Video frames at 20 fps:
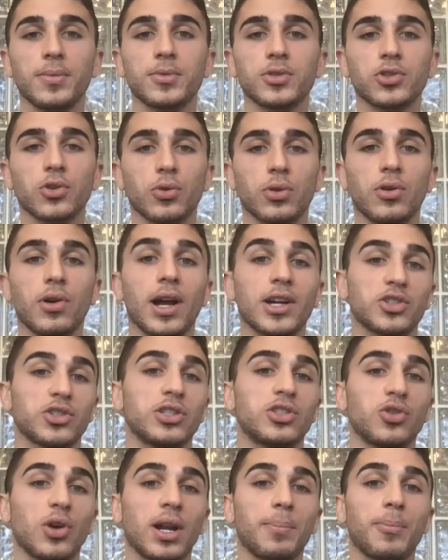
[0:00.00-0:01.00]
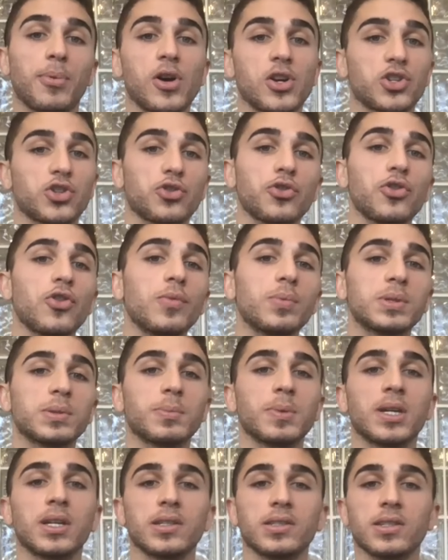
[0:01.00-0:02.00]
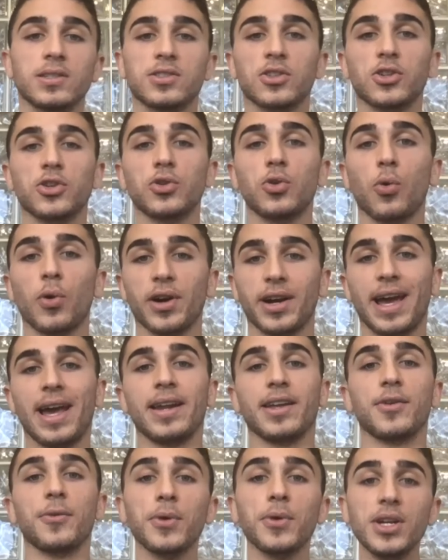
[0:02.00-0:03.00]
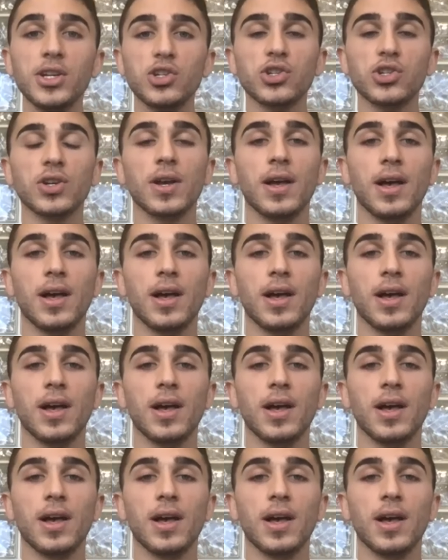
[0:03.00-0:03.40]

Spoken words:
So they're actually trying to push groups because it's a good organic reach.